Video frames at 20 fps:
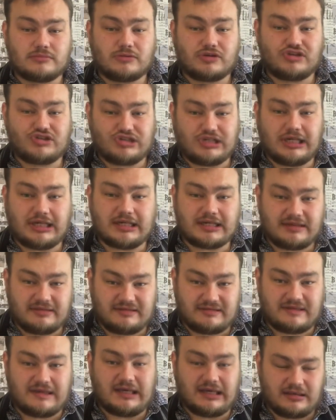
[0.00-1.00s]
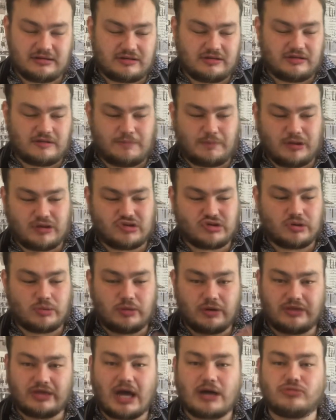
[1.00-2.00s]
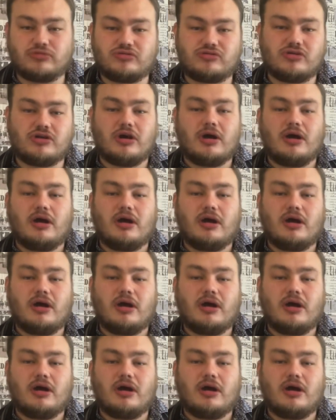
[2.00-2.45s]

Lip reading: she can see into the picture without